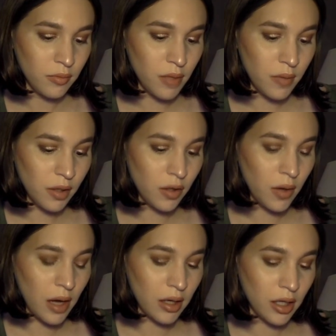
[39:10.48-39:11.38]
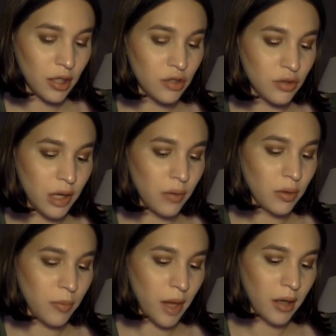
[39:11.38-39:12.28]
Maybe I'll go out and get a drink
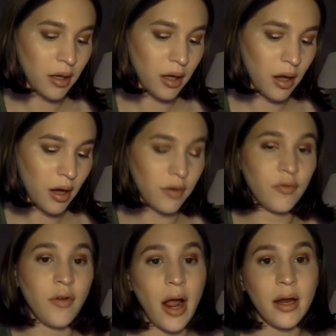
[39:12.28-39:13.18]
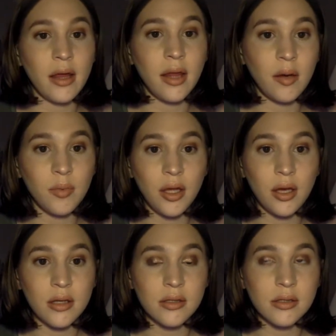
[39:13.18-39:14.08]
with Becca on Friday then,
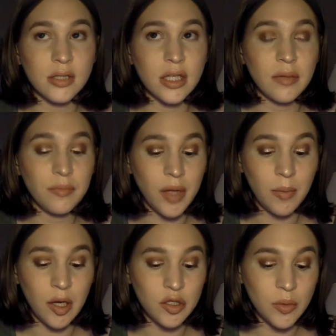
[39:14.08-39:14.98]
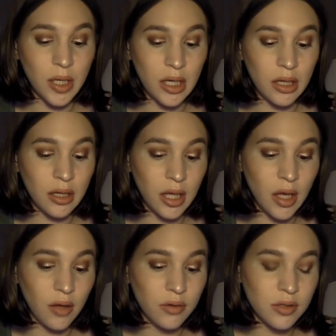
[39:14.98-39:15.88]
because I'm not doing anything
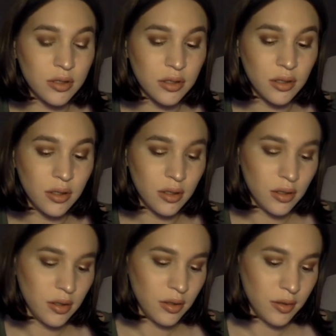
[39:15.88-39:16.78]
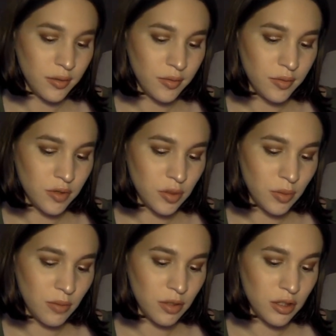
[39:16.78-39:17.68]
else. So
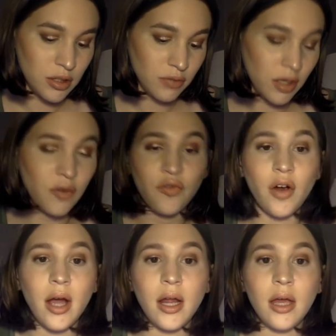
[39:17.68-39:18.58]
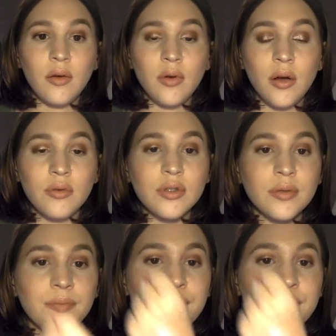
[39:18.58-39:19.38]
maybe she's free on Friday. Who knows?